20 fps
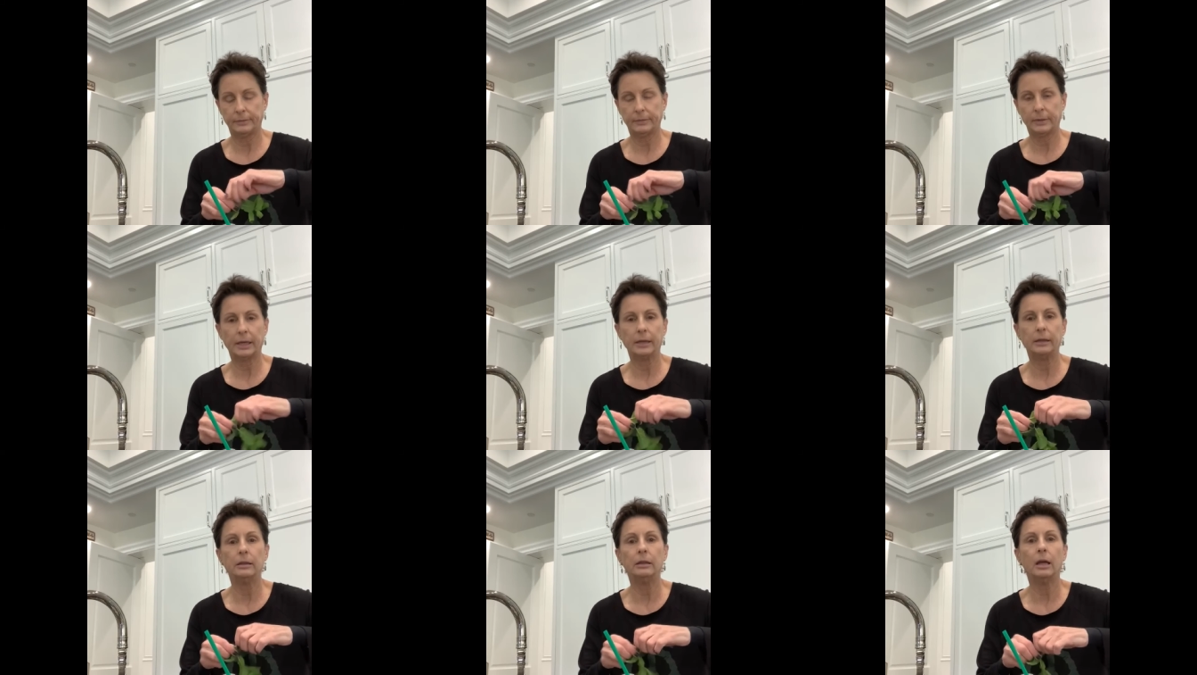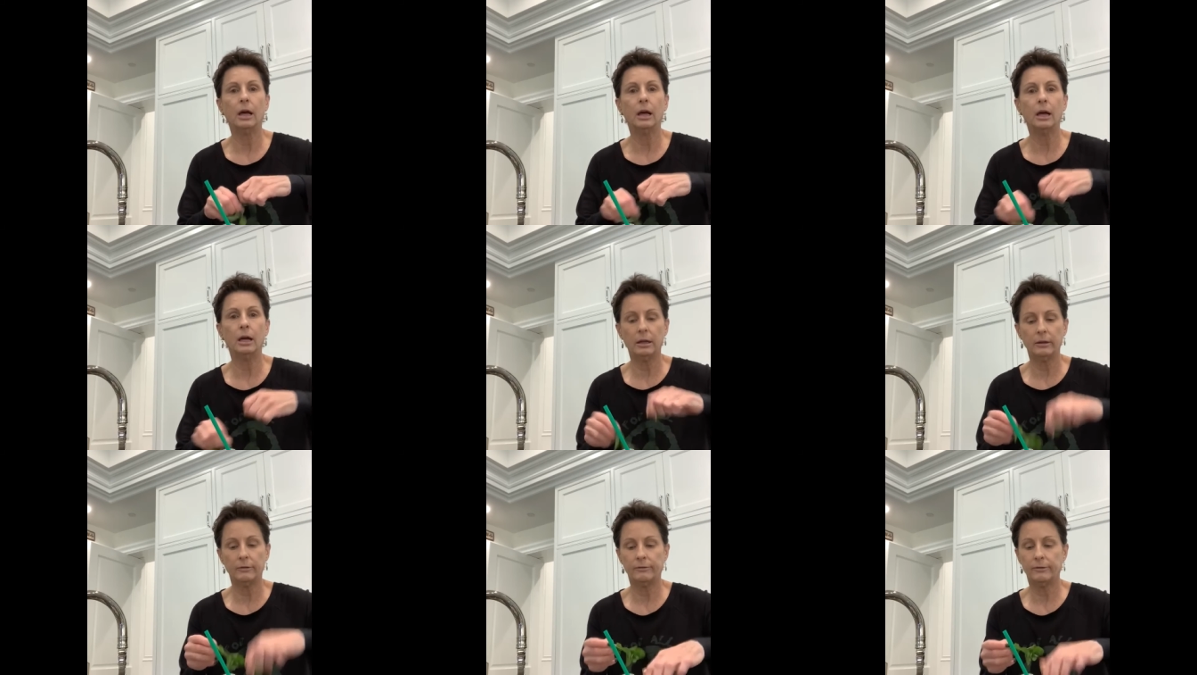I
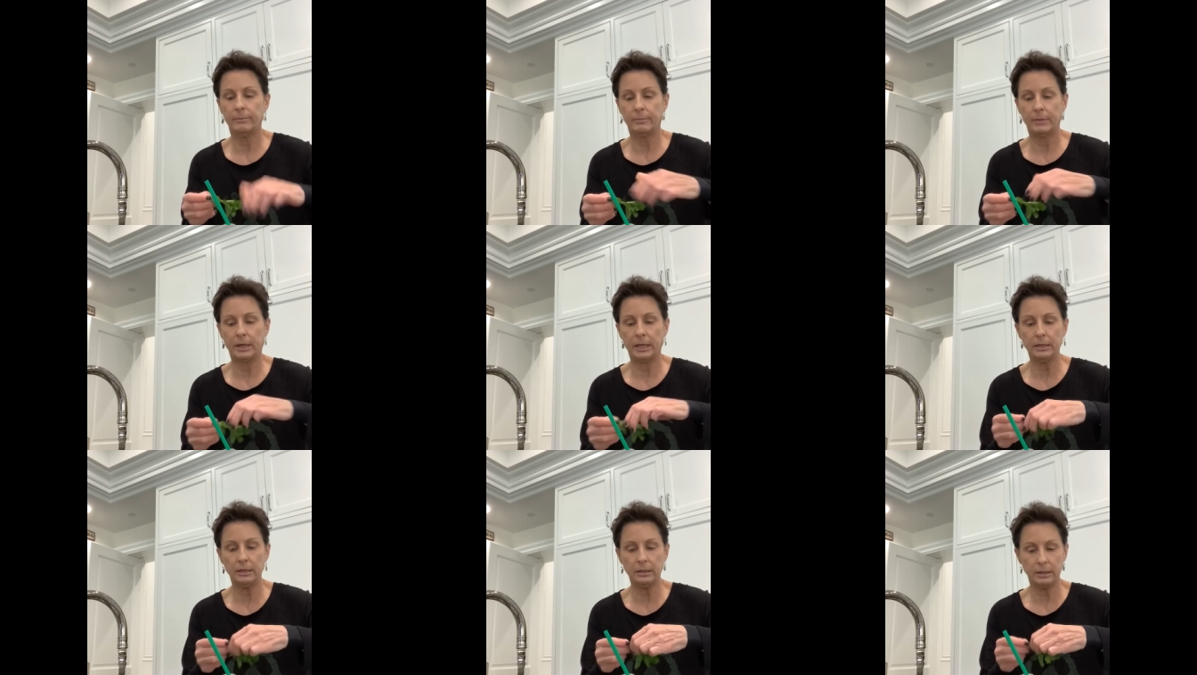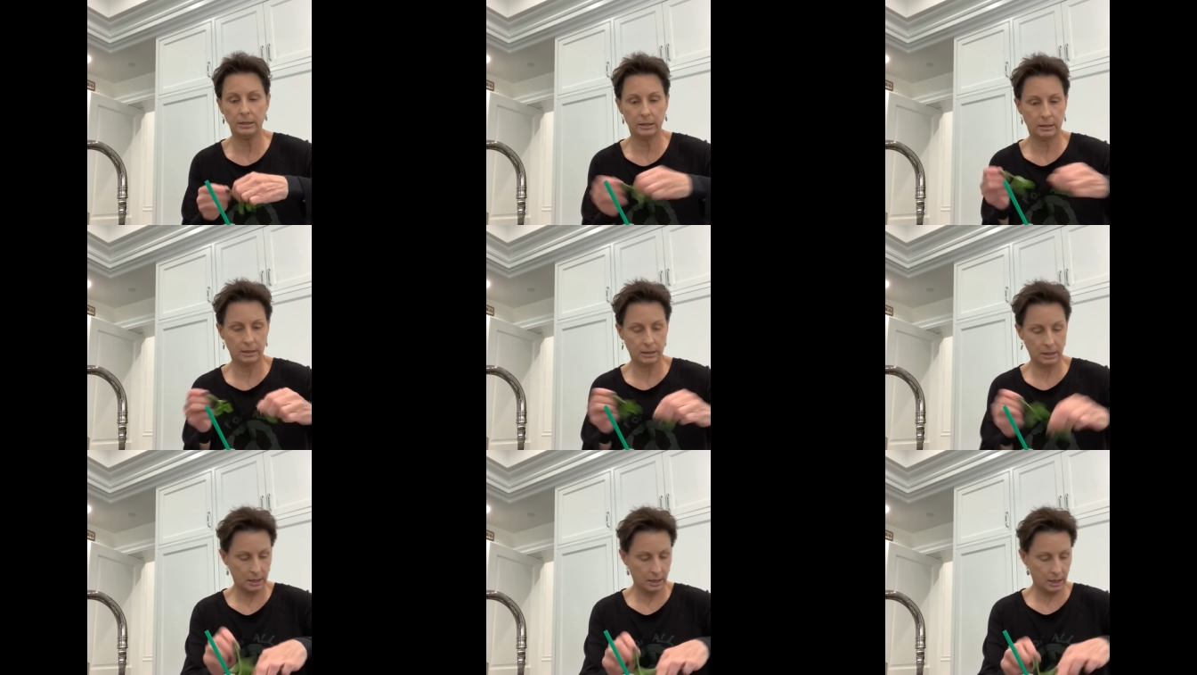love mint.
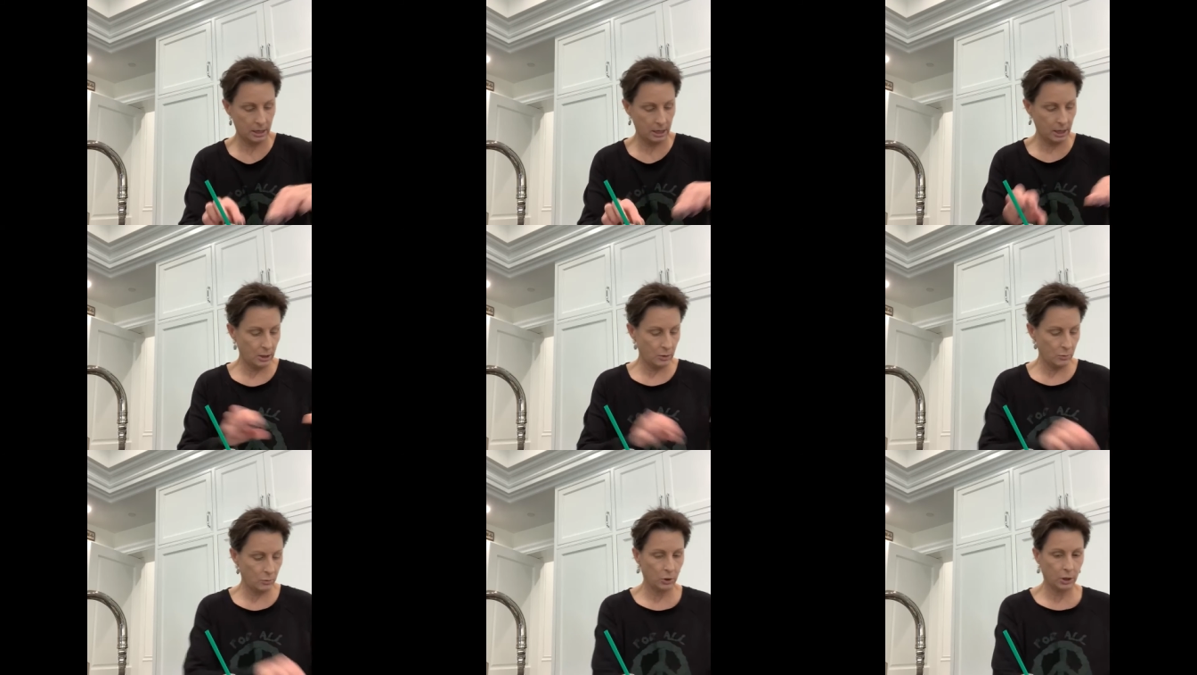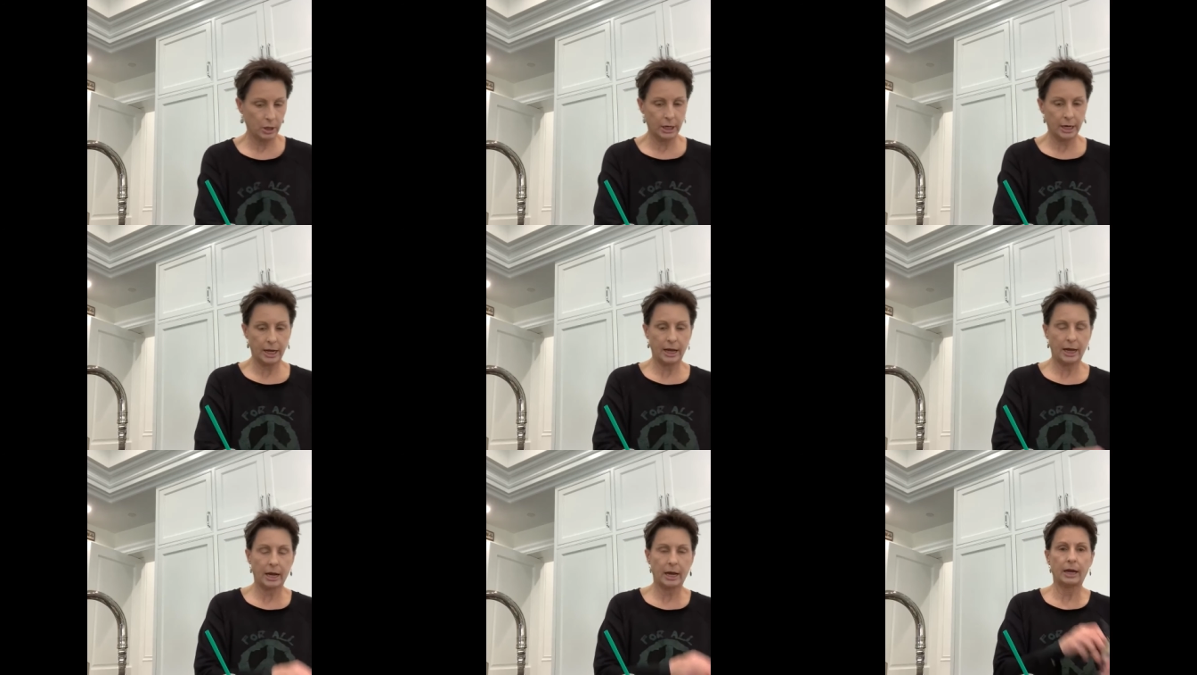We're gonna
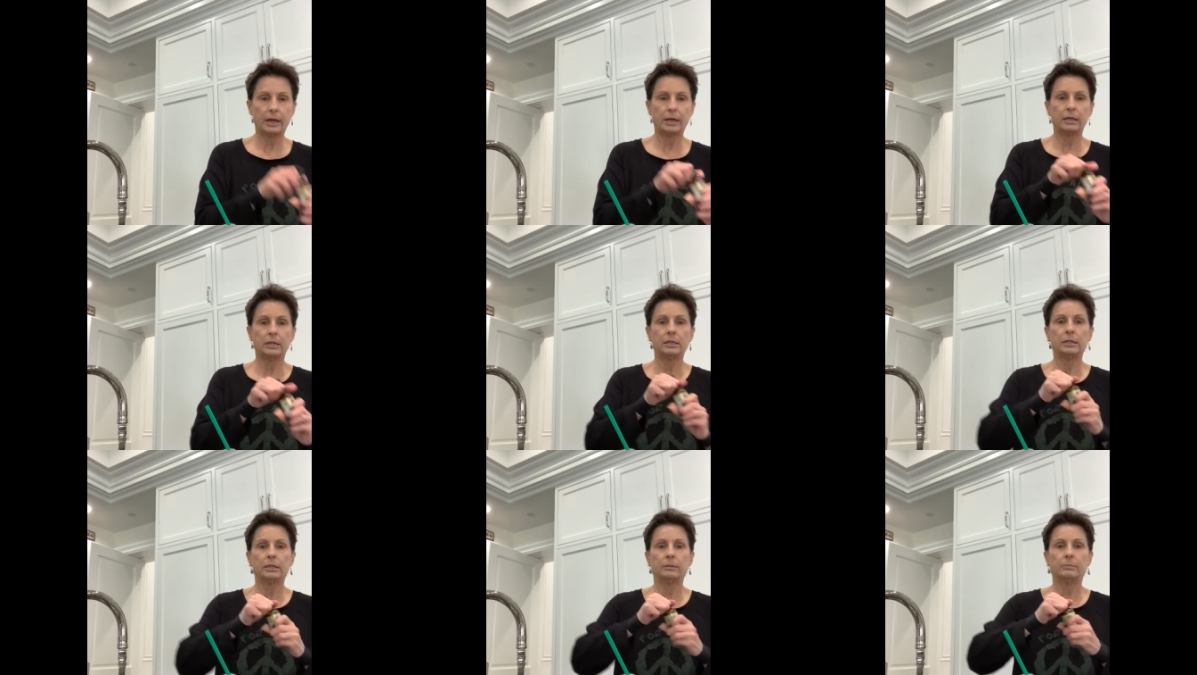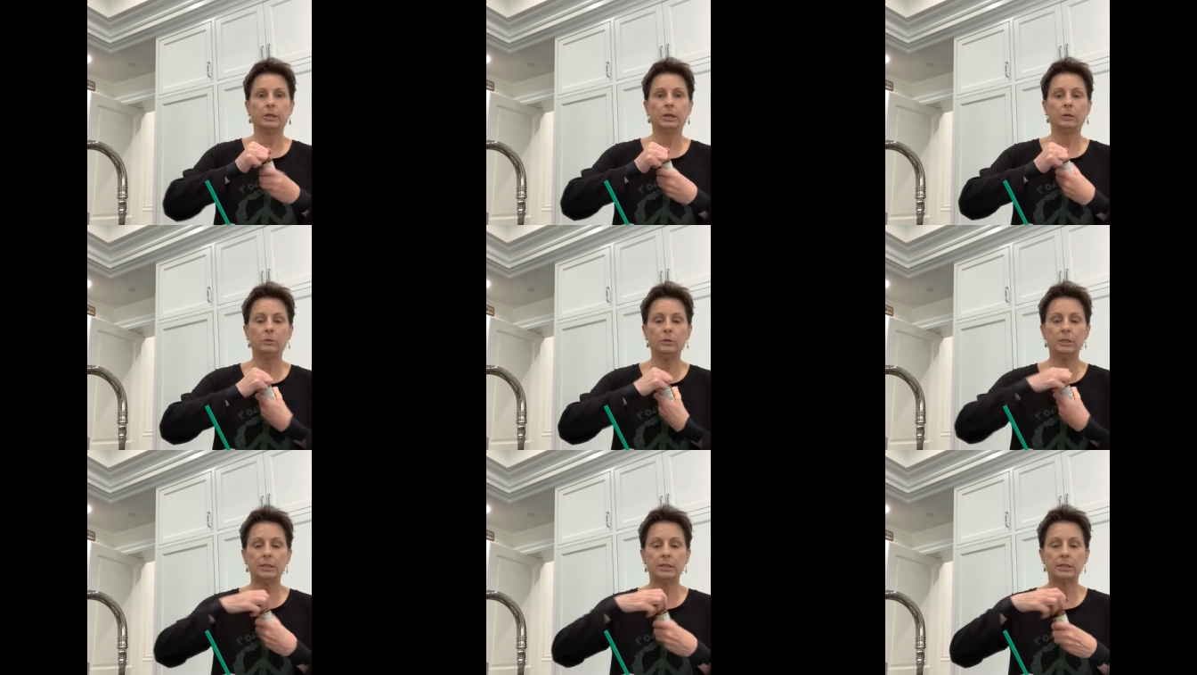add some
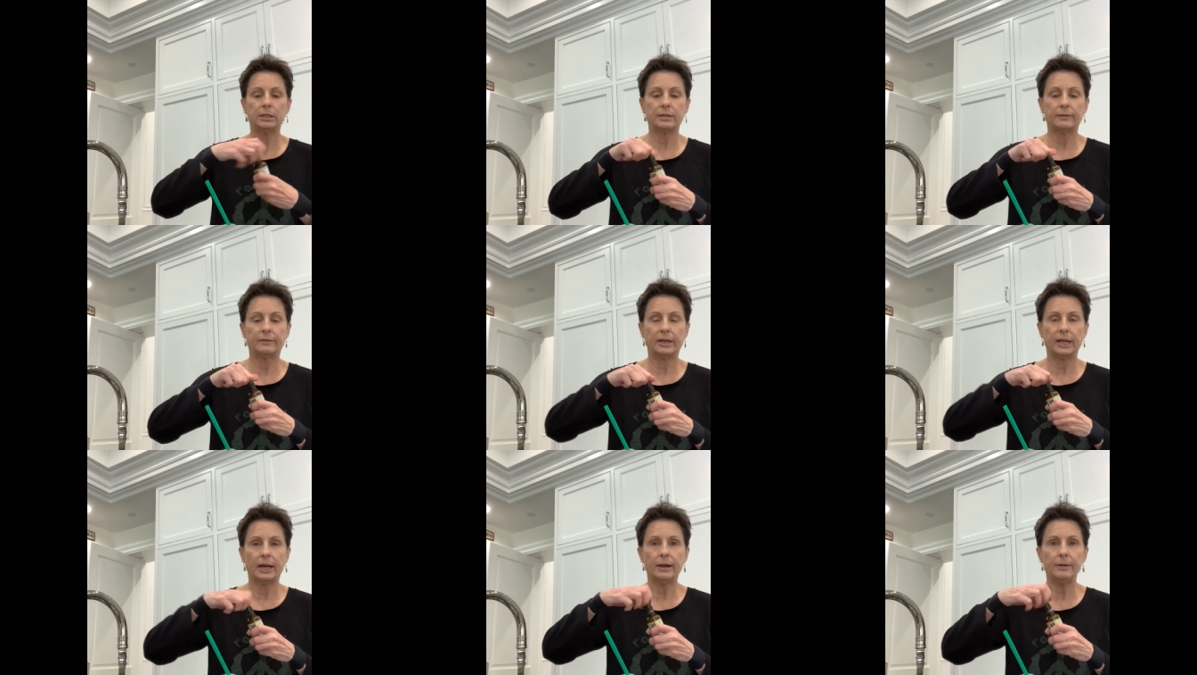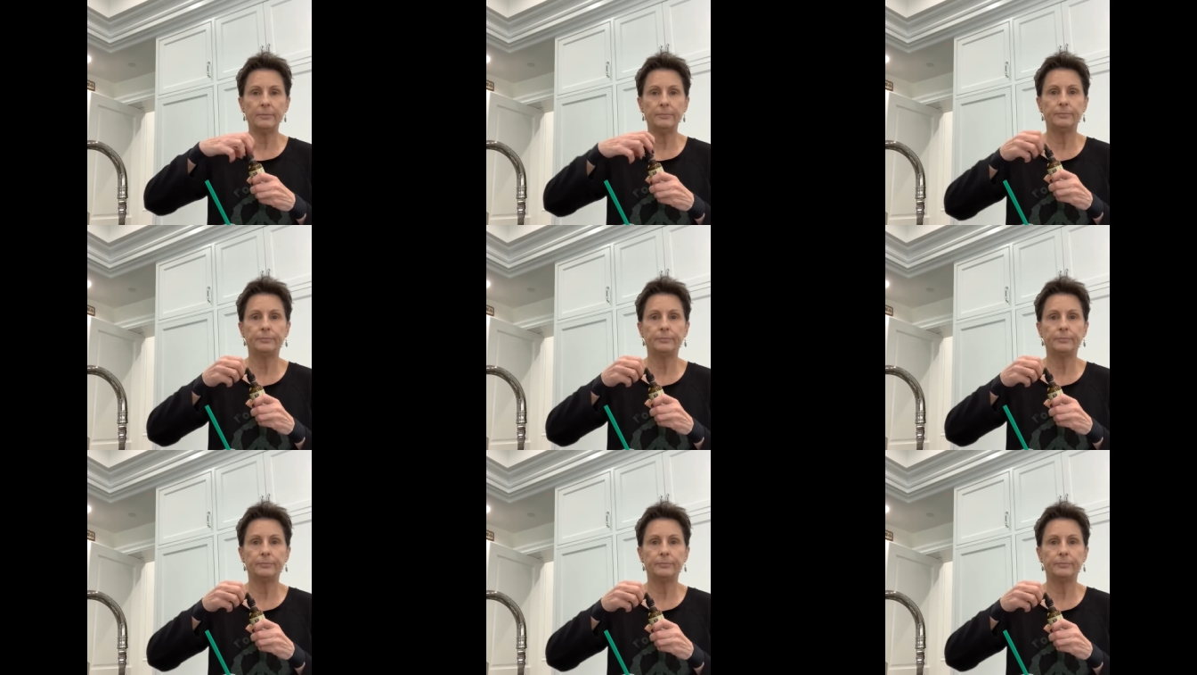liquid stevia.